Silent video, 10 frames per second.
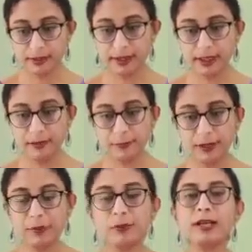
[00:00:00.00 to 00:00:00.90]
in
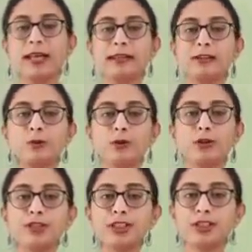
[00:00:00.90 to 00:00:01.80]
paper 1
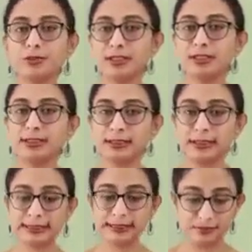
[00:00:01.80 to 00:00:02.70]
anthropology. So
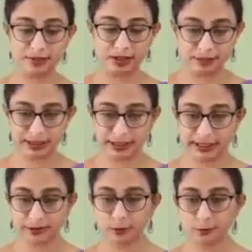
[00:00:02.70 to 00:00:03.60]
this comes under physical
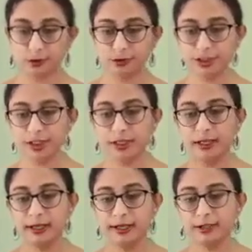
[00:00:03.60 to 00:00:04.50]
anthropology.
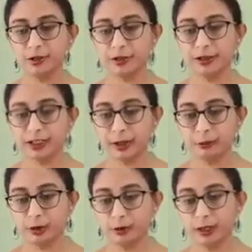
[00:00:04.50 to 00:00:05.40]
It is unit
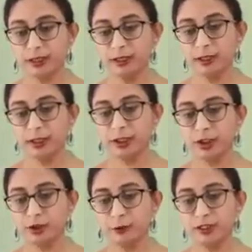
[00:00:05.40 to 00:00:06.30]
9.1
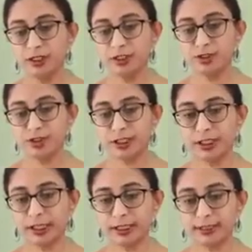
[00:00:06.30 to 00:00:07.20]
human
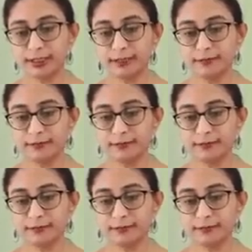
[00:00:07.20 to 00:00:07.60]
genetics.